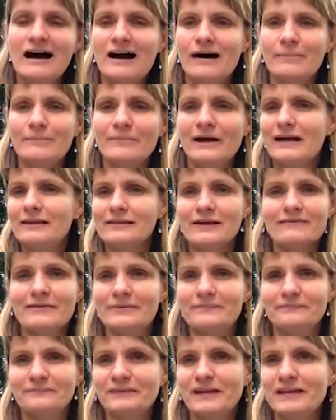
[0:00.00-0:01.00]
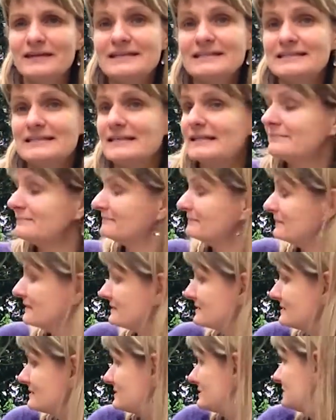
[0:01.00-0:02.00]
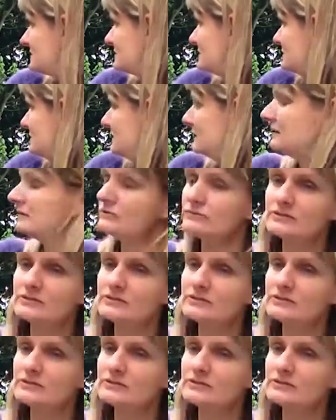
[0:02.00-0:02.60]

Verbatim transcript: um, I love it. I think it's neat. It's just a little